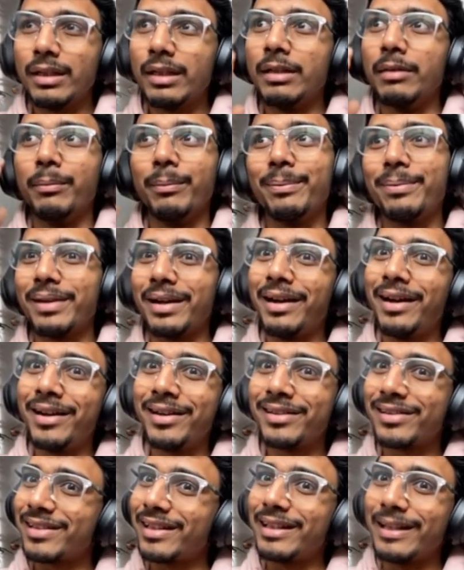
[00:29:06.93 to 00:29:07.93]
in
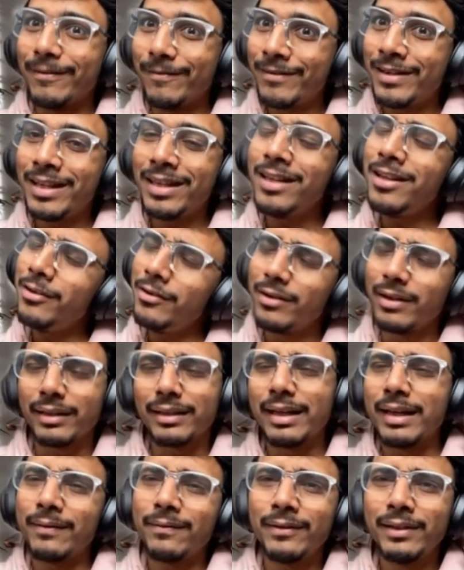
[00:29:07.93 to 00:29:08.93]
brands and everything,
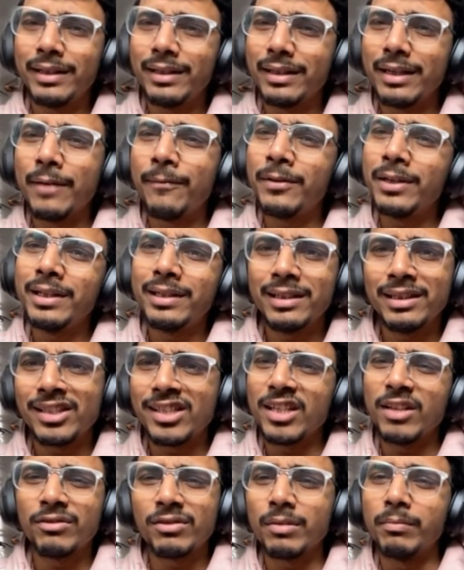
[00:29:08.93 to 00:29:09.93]
you'll definitely
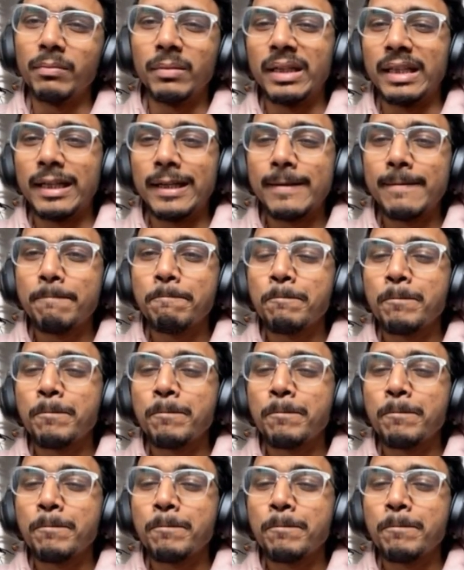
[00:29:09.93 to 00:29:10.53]
save some money,